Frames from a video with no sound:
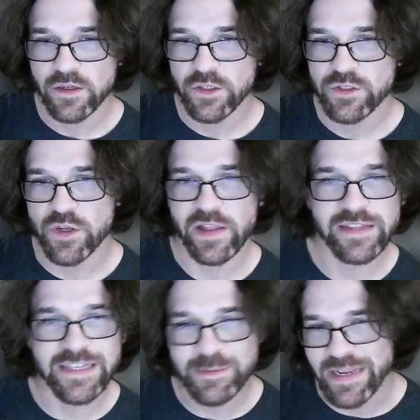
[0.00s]
So that
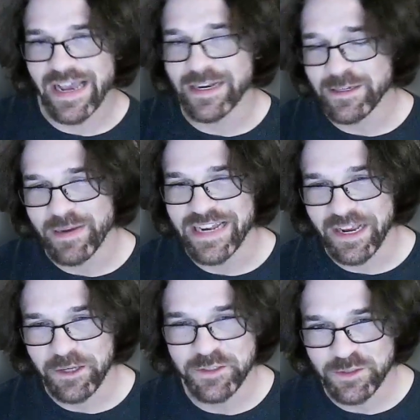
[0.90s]
leads me kind of to my
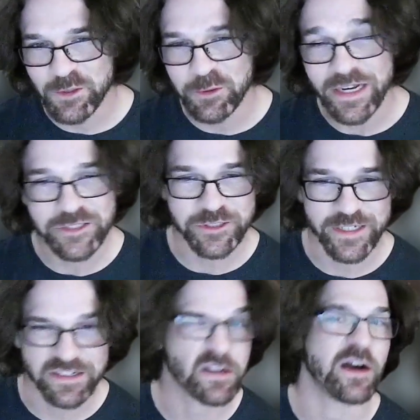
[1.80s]
next
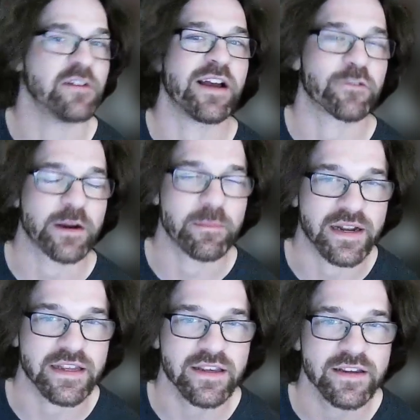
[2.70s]
question of
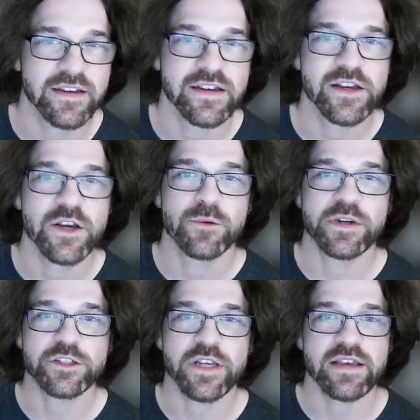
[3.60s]
everybody,
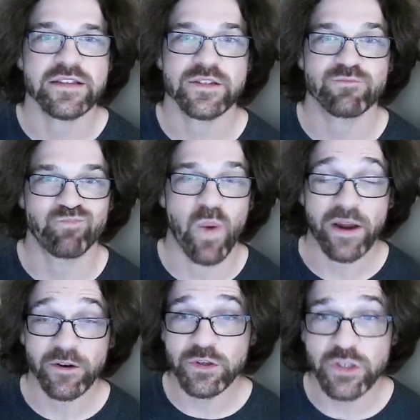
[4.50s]
which is,
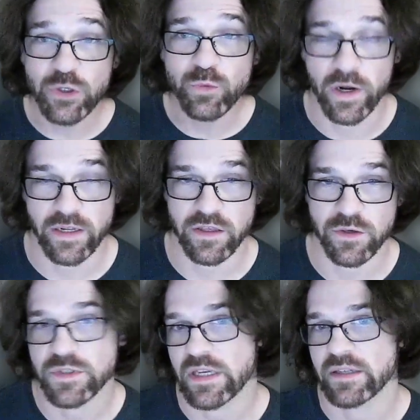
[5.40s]
where do you want to
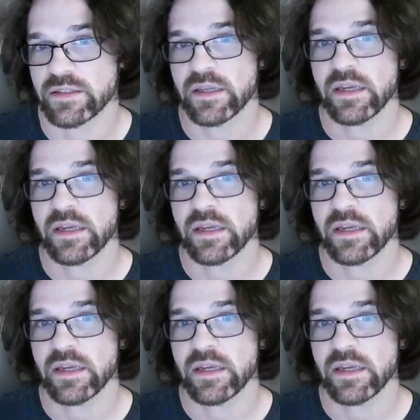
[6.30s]
use it?